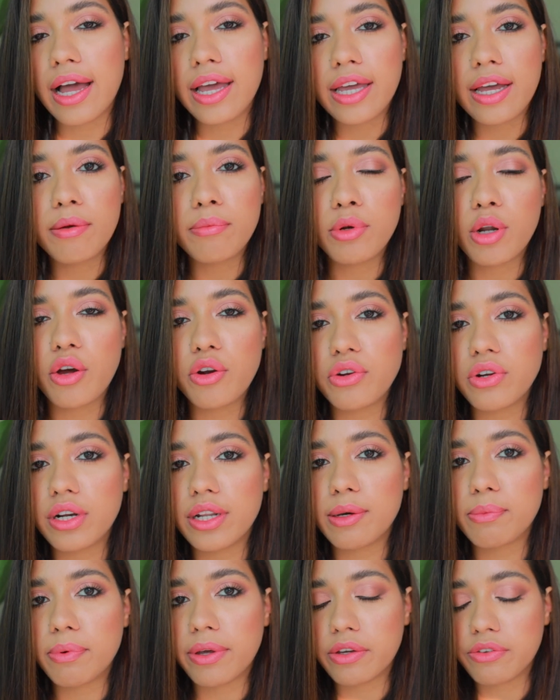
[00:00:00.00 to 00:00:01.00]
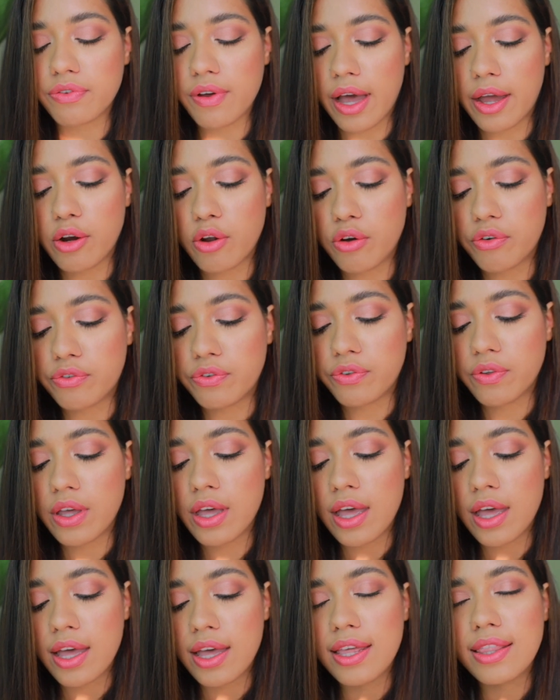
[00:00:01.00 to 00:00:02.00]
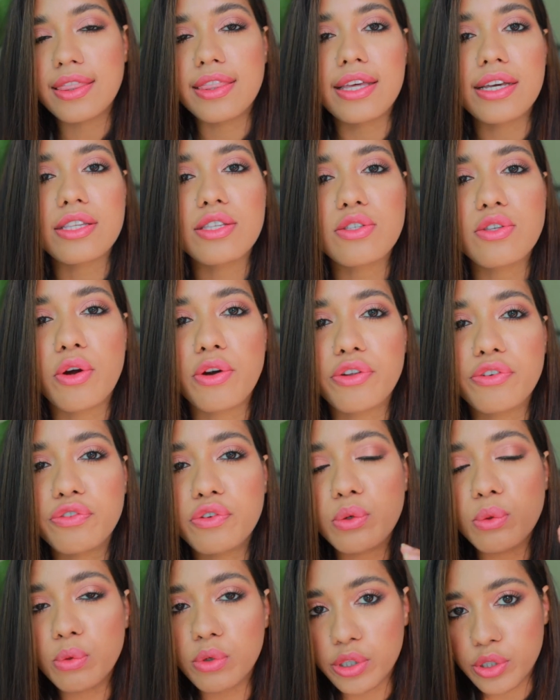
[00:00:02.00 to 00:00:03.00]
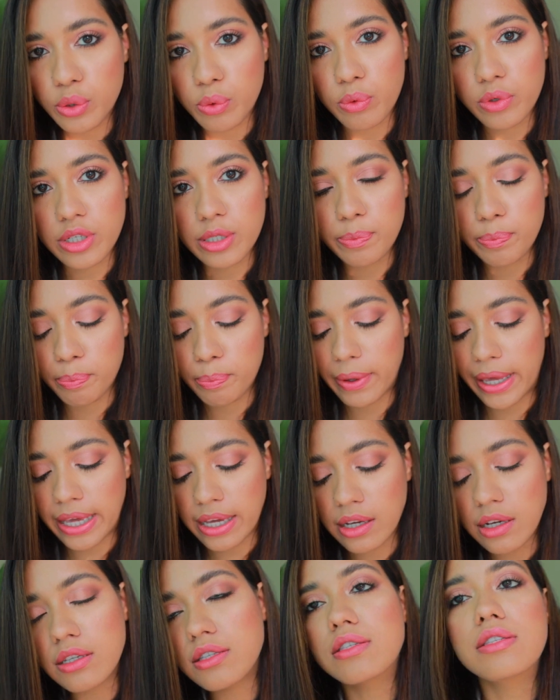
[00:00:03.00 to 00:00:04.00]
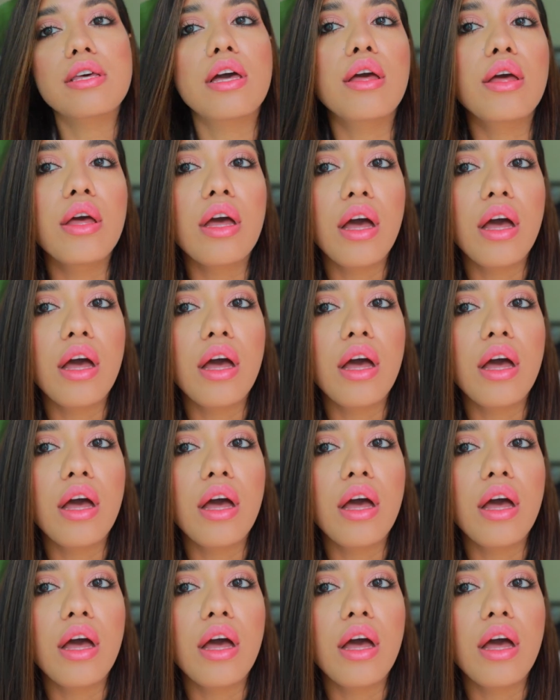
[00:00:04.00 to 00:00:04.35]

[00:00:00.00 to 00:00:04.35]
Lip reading: I am not really a big fan of this sort of cool toned pinks.